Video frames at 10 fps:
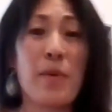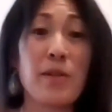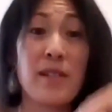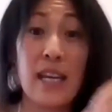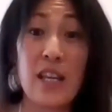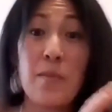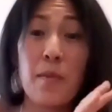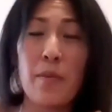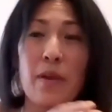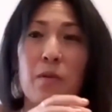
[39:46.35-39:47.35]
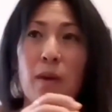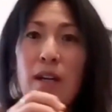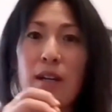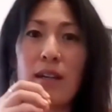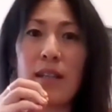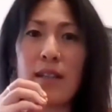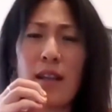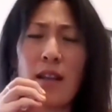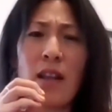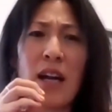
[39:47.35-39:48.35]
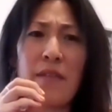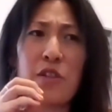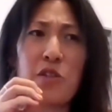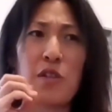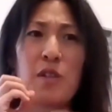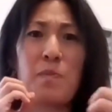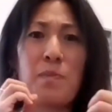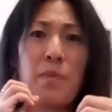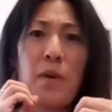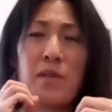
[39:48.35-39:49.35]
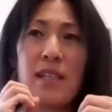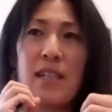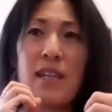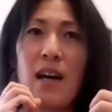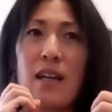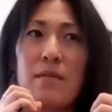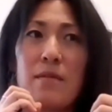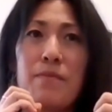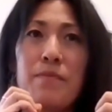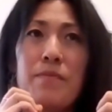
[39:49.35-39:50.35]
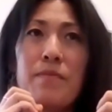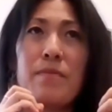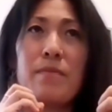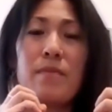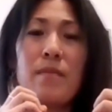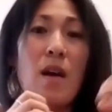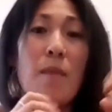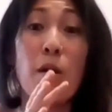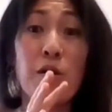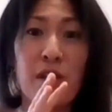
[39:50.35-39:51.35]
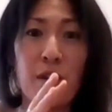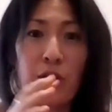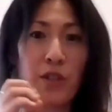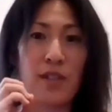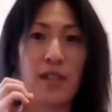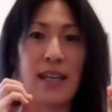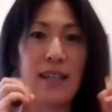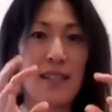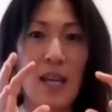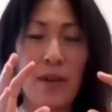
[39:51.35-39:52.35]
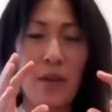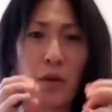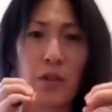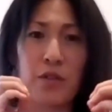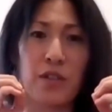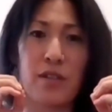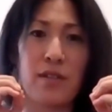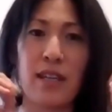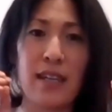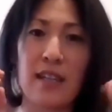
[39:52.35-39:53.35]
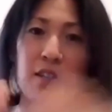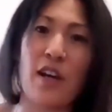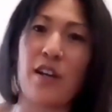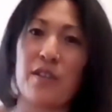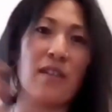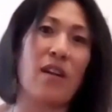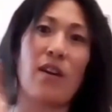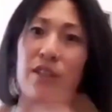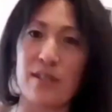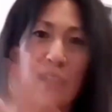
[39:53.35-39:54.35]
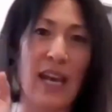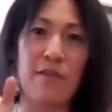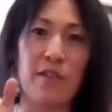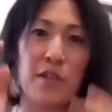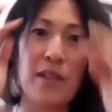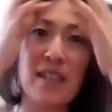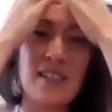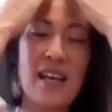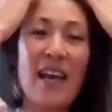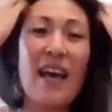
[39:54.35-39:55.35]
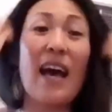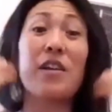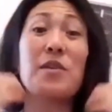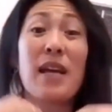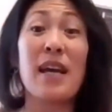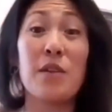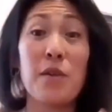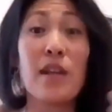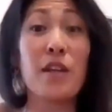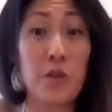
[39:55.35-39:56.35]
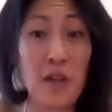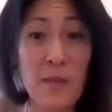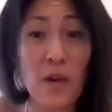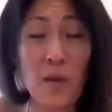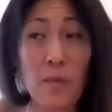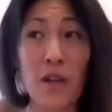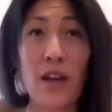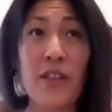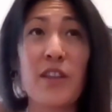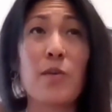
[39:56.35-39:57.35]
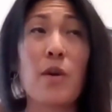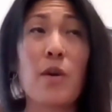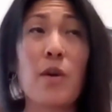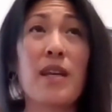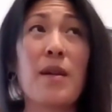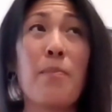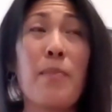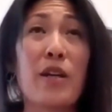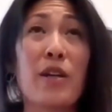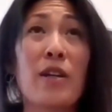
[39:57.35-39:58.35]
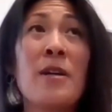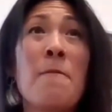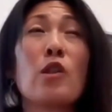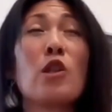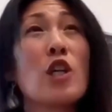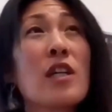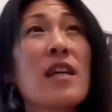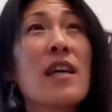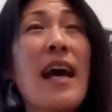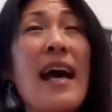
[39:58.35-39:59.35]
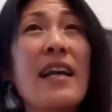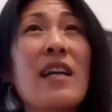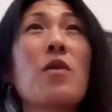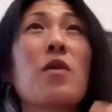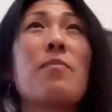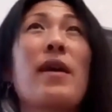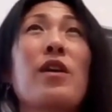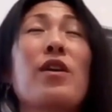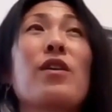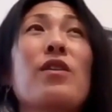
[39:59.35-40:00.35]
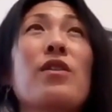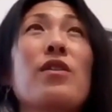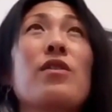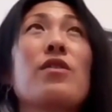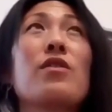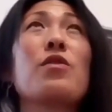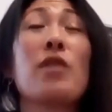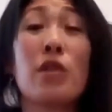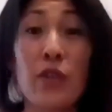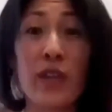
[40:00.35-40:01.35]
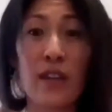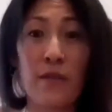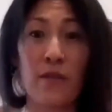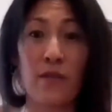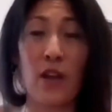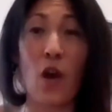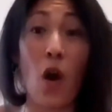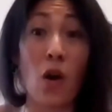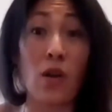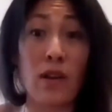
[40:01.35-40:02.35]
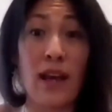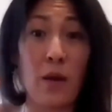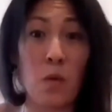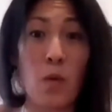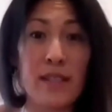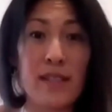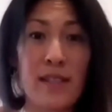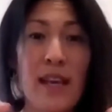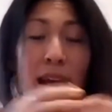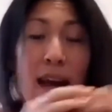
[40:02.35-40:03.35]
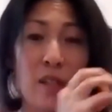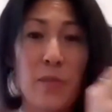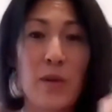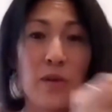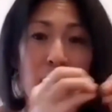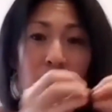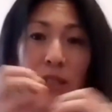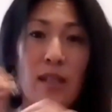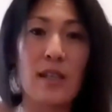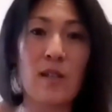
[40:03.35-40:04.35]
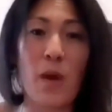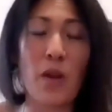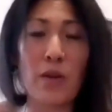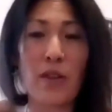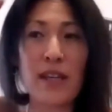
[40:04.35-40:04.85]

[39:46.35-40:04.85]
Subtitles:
opposed to in the moment where a lot of it's just posting on emotion or just like excitement or just like exhaustion, like, oh, I just like have to do this. And you can enjoy it more, but I think you also get a better look at it, or a better, you can look at it like all at once, as opposed to these like smaller